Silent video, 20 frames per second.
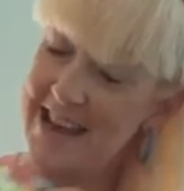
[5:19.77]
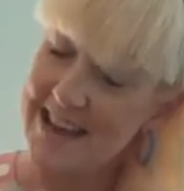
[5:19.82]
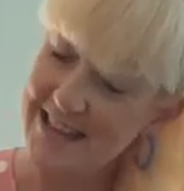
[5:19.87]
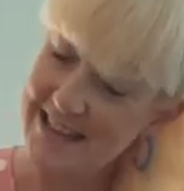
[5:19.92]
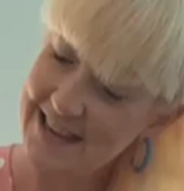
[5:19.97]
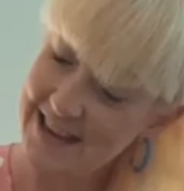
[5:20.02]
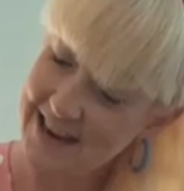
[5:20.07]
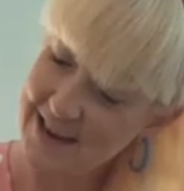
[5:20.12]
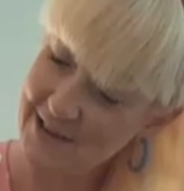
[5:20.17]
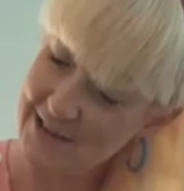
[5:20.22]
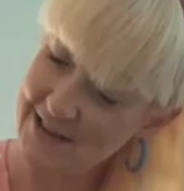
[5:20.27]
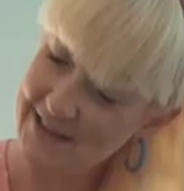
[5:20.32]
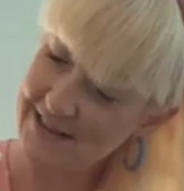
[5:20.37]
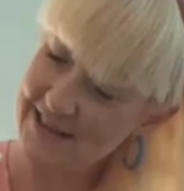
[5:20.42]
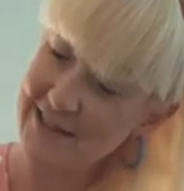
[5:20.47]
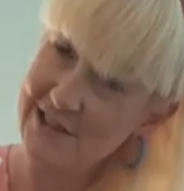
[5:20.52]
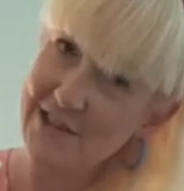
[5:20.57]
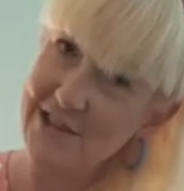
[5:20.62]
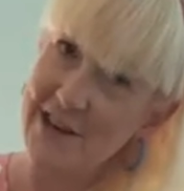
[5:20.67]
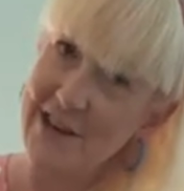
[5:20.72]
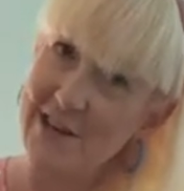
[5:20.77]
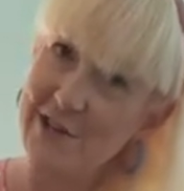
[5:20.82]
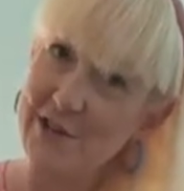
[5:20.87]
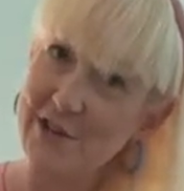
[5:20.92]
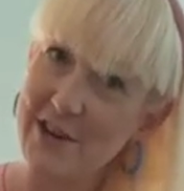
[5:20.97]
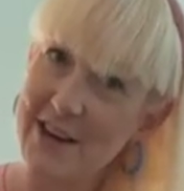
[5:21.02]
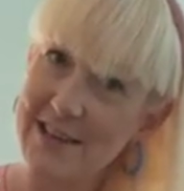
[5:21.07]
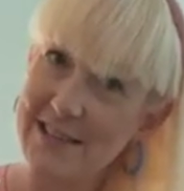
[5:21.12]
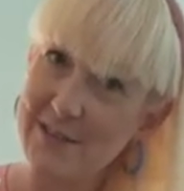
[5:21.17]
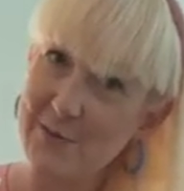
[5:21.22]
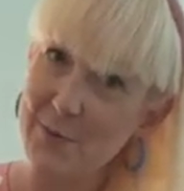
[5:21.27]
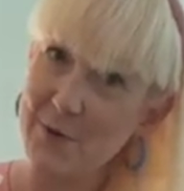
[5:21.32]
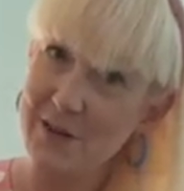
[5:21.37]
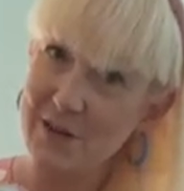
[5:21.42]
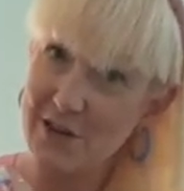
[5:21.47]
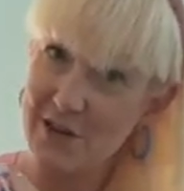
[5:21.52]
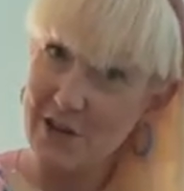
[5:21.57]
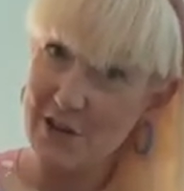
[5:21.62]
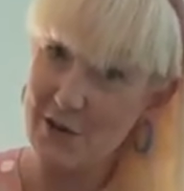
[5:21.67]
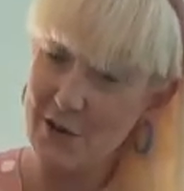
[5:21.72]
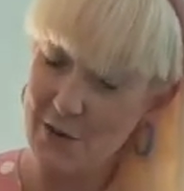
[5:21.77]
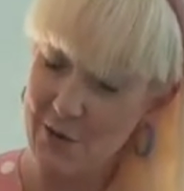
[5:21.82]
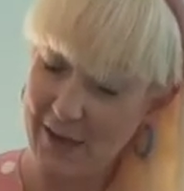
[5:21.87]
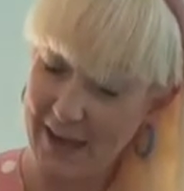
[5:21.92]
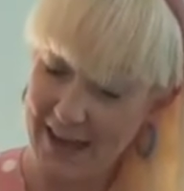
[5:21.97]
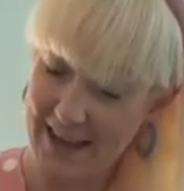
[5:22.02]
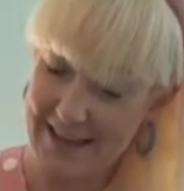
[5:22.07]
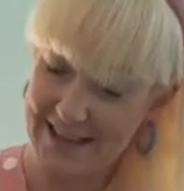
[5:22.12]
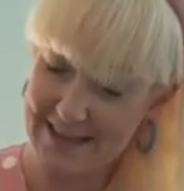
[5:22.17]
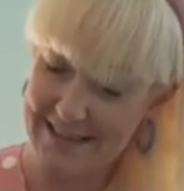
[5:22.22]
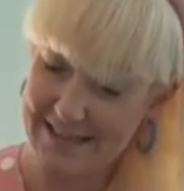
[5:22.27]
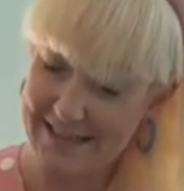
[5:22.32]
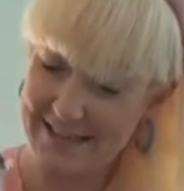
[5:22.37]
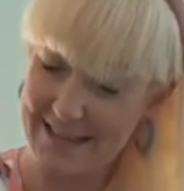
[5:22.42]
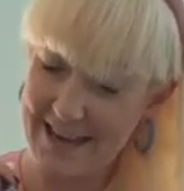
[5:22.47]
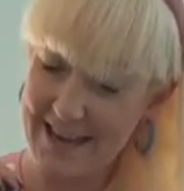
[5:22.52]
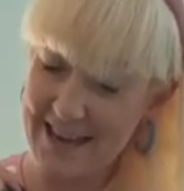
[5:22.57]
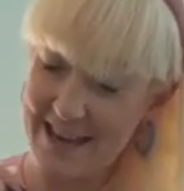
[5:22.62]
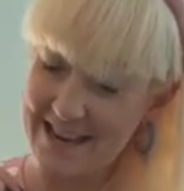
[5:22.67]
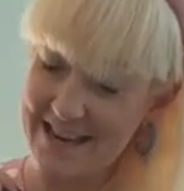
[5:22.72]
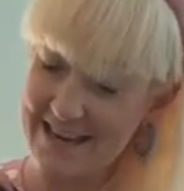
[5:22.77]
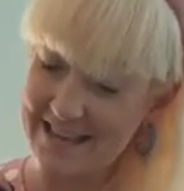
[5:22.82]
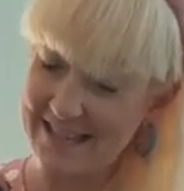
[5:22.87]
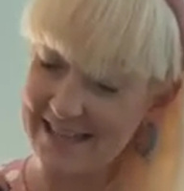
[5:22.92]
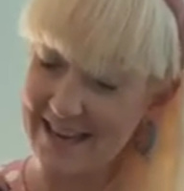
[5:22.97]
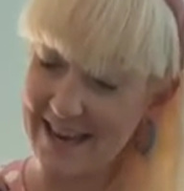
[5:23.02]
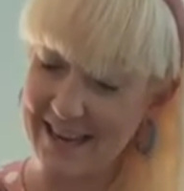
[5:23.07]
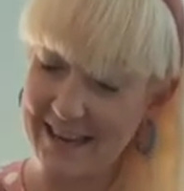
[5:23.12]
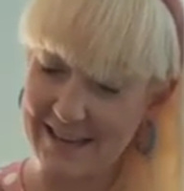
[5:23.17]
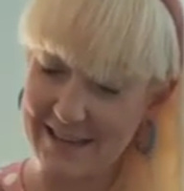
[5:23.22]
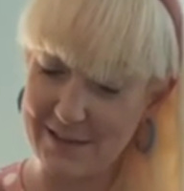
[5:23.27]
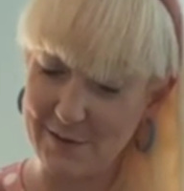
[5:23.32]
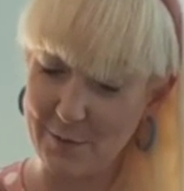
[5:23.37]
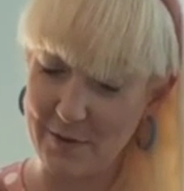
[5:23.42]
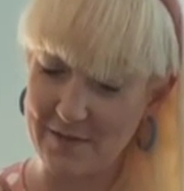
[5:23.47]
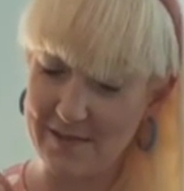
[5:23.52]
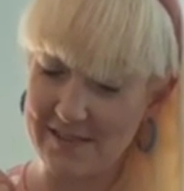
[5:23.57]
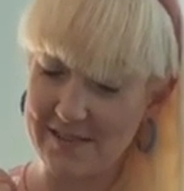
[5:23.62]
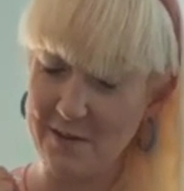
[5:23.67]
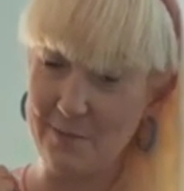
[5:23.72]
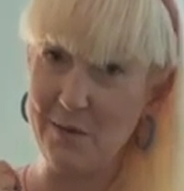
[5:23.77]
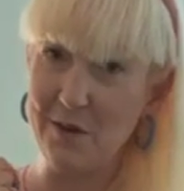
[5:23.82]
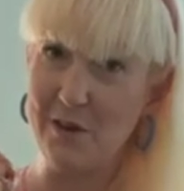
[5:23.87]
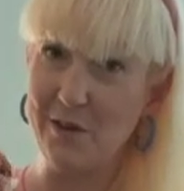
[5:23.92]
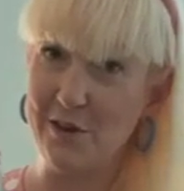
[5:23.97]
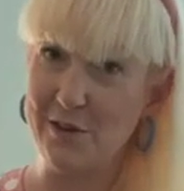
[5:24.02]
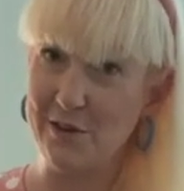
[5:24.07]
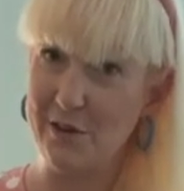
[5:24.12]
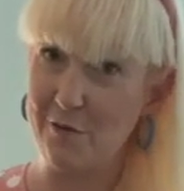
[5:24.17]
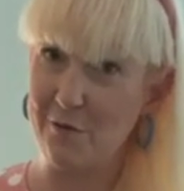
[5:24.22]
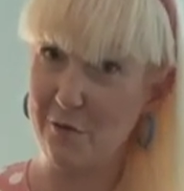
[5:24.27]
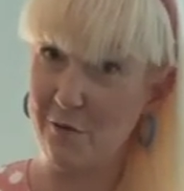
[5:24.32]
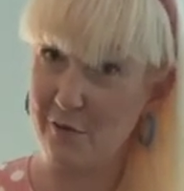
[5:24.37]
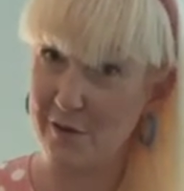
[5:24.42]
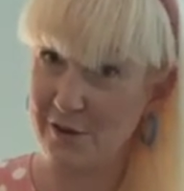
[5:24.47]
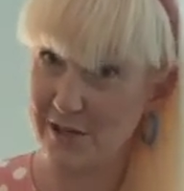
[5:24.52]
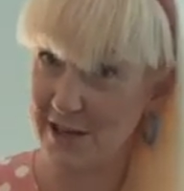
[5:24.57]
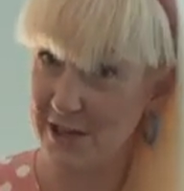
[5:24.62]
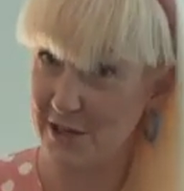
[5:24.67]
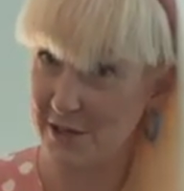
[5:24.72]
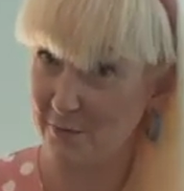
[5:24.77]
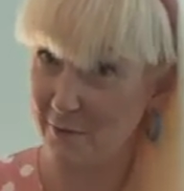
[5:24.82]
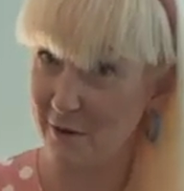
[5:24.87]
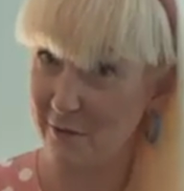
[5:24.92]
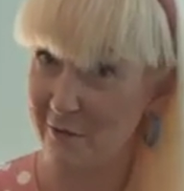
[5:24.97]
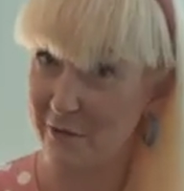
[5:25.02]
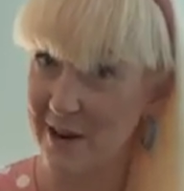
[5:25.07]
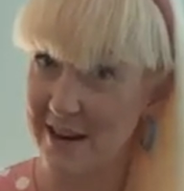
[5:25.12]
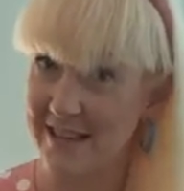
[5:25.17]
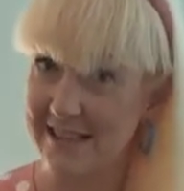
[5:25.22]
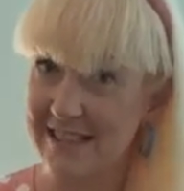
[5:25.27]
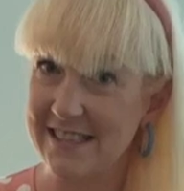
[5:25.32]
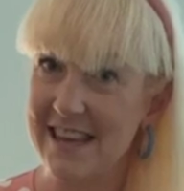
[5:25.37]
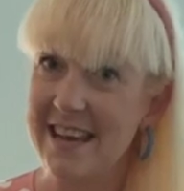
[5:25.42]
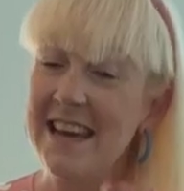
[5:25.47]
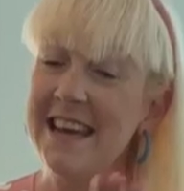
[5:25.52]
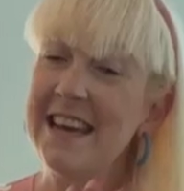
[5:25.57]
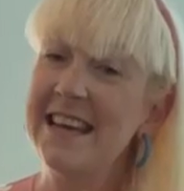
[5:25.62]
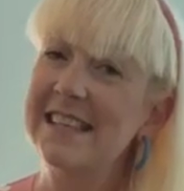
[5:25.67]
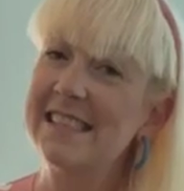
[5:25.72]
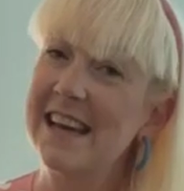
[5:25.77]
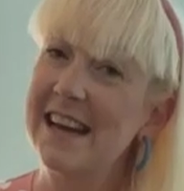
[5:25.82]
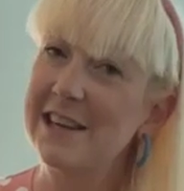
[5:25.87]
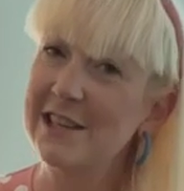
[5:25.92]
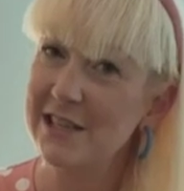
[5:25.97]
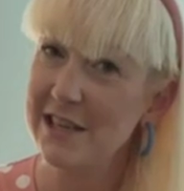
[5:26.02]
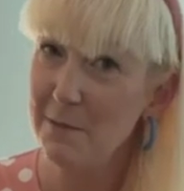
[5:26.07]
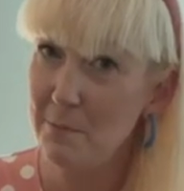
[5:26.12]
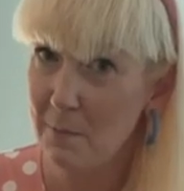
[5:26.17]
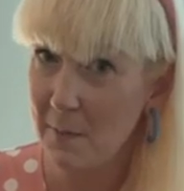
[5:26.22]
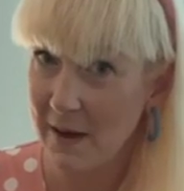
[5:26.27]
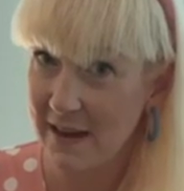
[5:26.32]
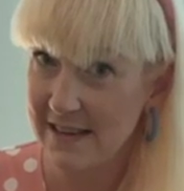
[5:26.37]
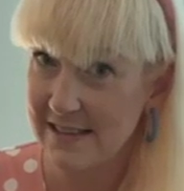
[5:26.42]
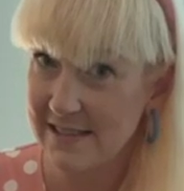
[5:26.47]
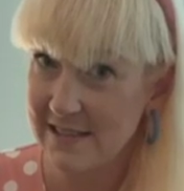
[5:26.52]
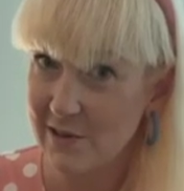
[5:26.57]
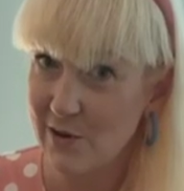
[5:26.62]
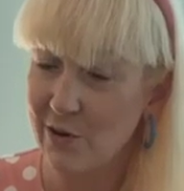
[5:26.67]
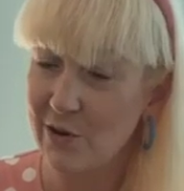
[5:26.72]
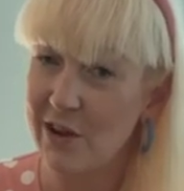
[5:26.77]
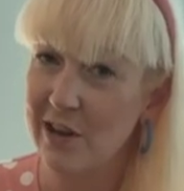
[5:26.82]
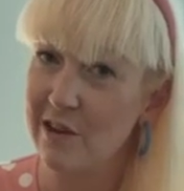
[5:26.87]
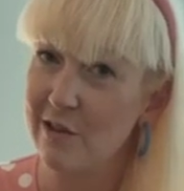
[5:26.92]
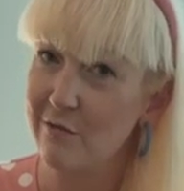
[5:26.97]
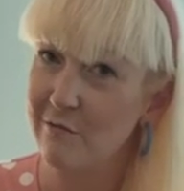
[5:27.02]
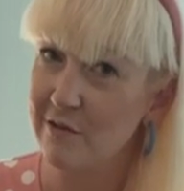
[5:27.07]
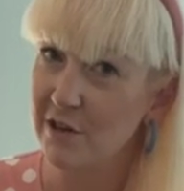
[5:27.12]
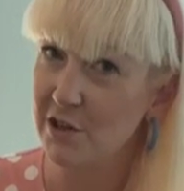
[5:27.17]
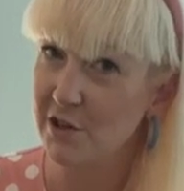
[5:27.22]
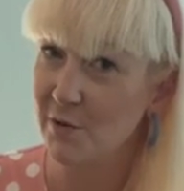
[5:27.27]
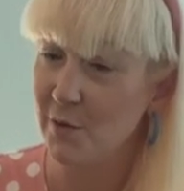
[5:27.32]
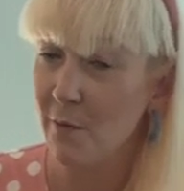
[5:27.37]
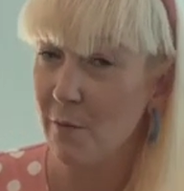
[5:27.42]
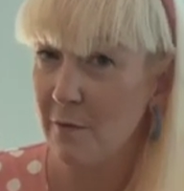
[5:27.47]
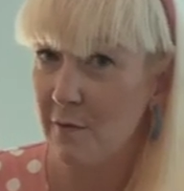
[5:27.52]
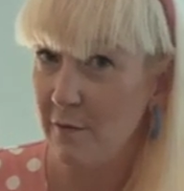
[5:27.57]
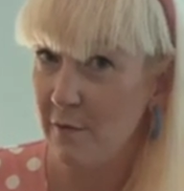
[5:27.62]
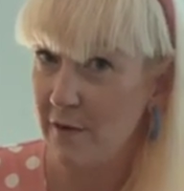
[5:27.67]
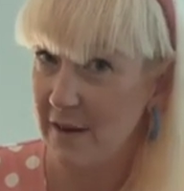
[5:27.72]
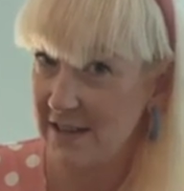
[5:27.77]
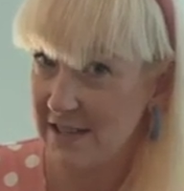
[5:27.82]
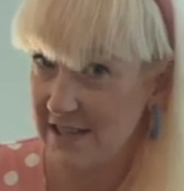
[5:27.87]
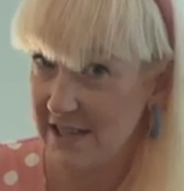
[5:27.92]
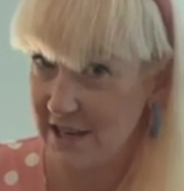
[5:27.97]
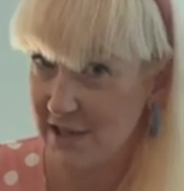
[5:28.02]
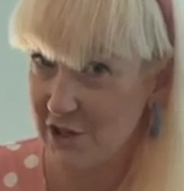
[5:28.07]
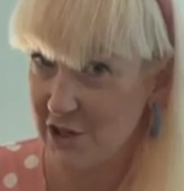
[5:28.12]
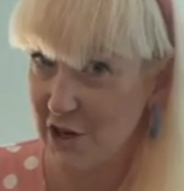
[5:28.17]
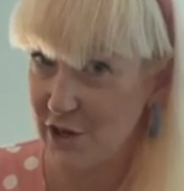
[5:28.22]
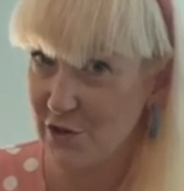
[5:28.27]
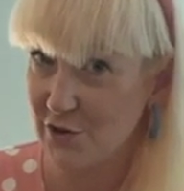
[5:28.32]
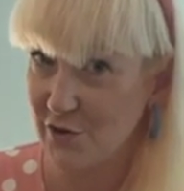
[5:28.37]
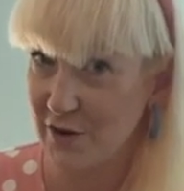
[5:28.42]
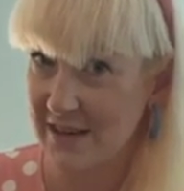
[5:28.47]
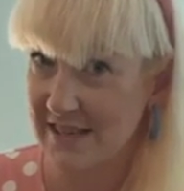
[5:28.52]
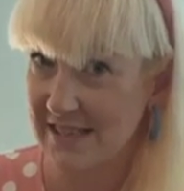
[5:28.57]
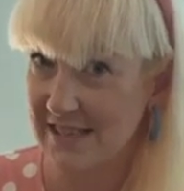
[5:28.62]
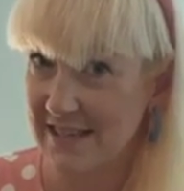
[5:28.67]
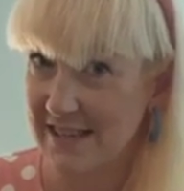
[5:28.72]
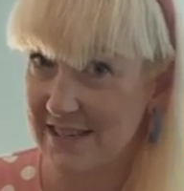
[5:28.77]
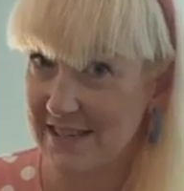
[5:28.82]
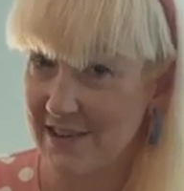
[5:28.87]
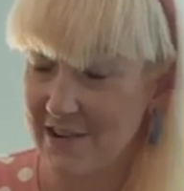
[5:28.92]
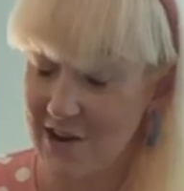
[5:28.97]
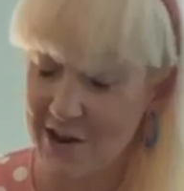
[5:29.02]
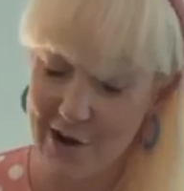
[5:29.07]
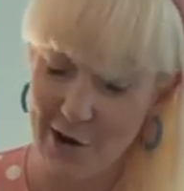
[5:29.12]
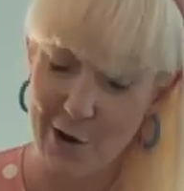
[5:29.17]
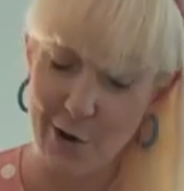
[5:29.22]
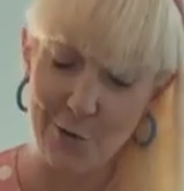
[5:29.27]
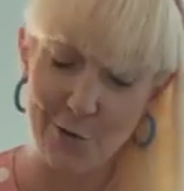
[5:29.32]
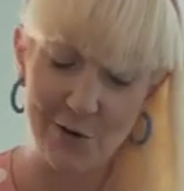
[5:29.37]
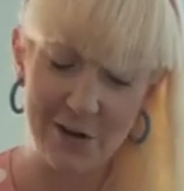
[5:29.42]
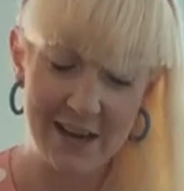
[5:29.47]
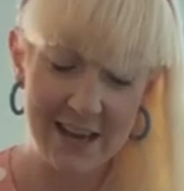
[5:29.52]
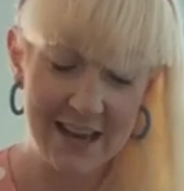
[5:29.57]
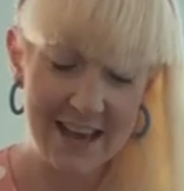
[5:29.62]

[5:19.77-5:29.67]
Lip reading: Now this shirt dress, which you can see in a second with some good footage, my friends, is actually based on an original vintage dress that I own.